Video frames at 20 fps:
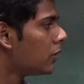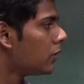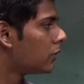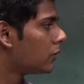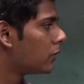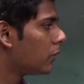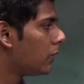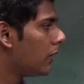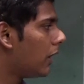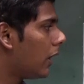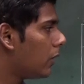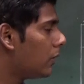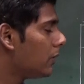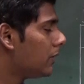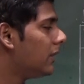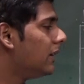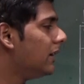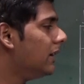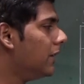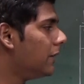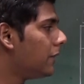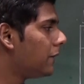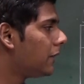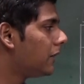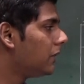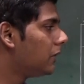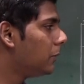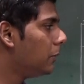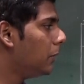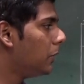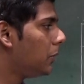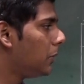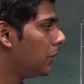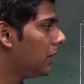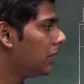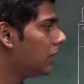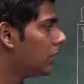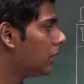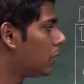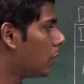So now the difference
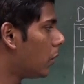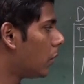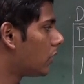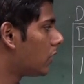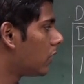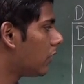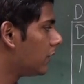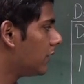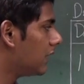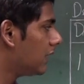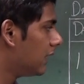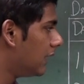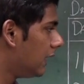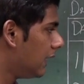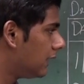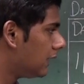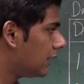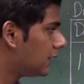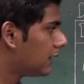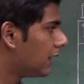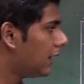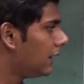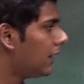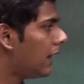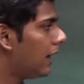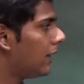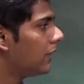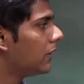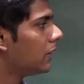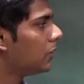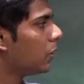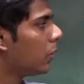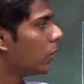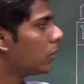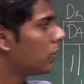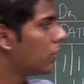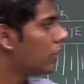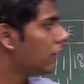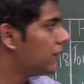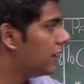between the total of the greater side and the
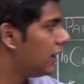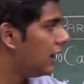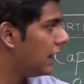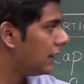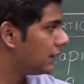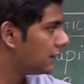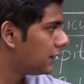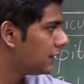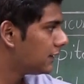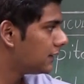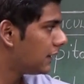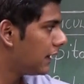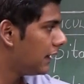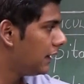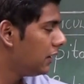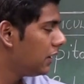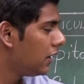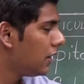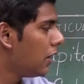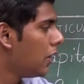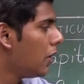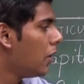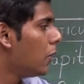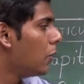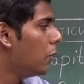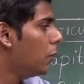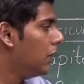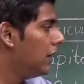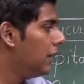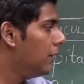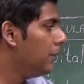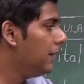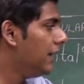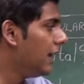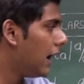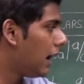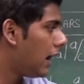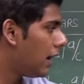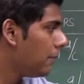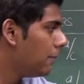total of the lesser side will
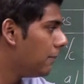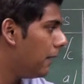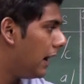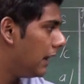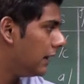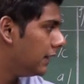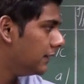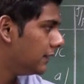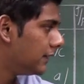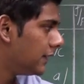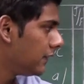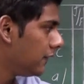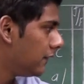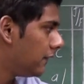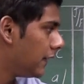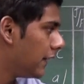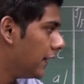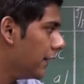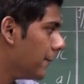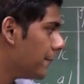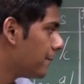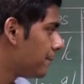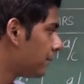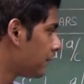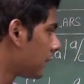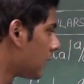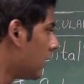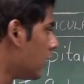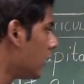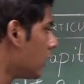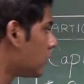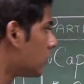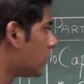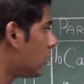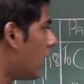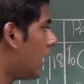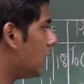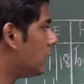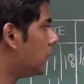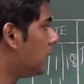be our balancing figure.
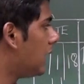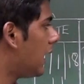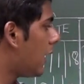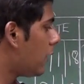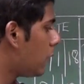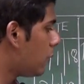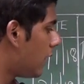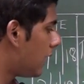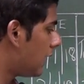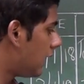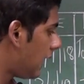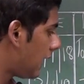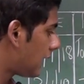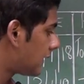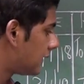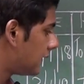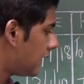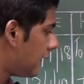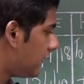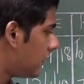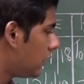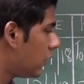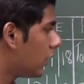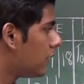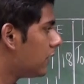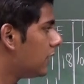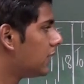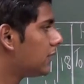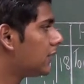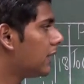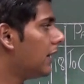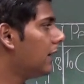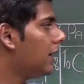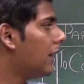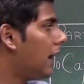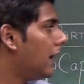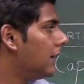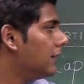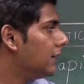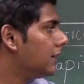So as we have 1,07,000 on this side
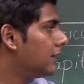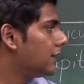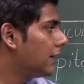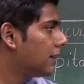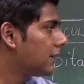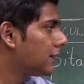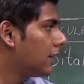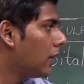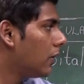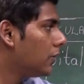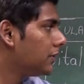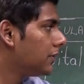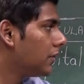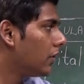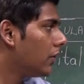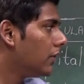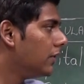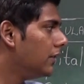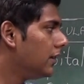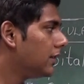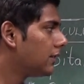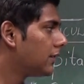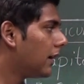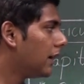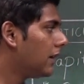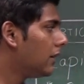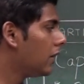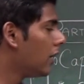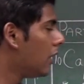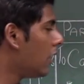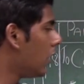and 6,000 on this side,